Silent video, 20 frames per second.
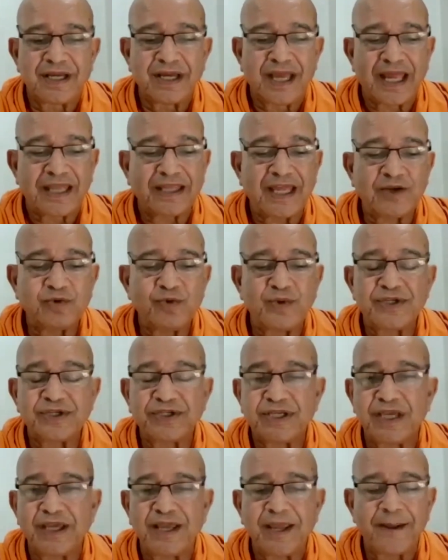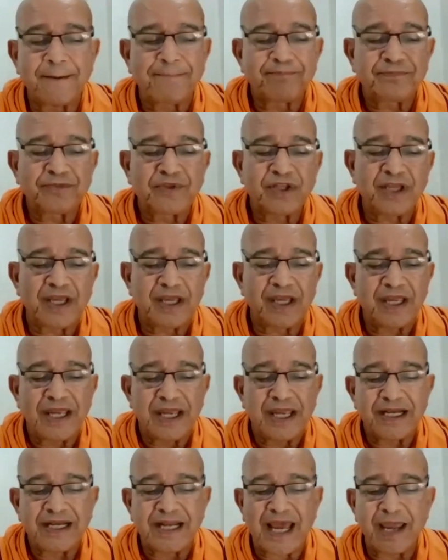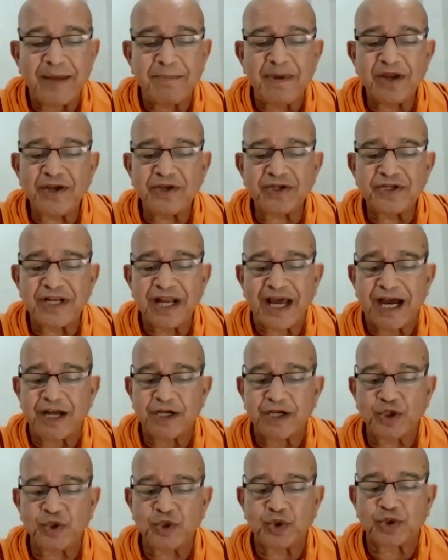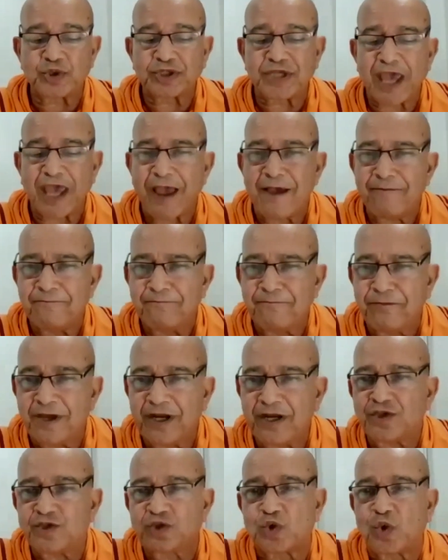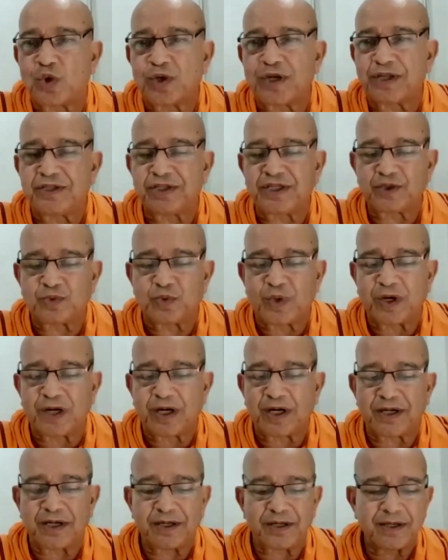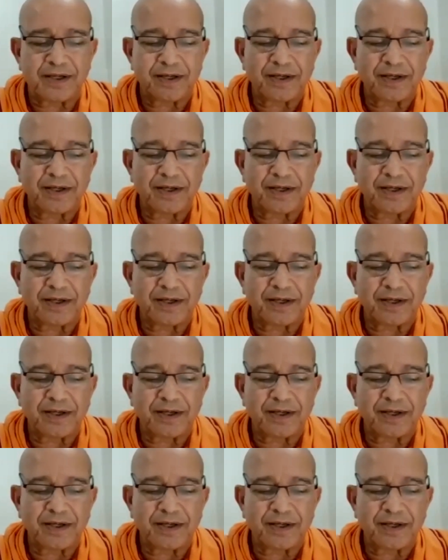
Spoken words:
That we see, the dimension assures every soul in this world,